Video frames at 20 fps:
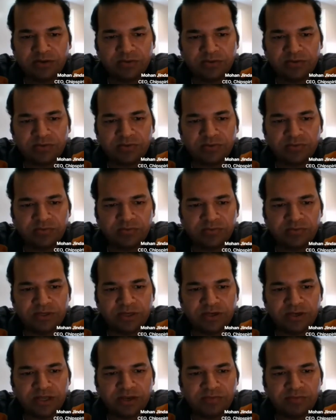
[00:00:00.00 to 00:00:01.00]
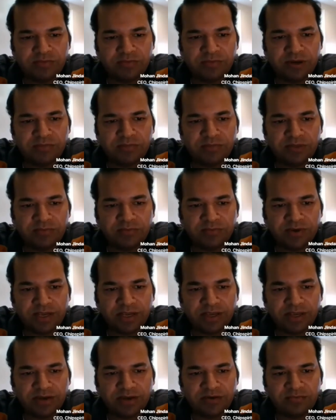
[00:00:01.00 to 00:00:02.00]
So we'll have a bump in the
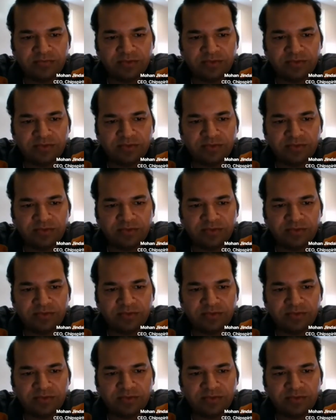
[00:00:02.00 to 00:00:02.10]
wire,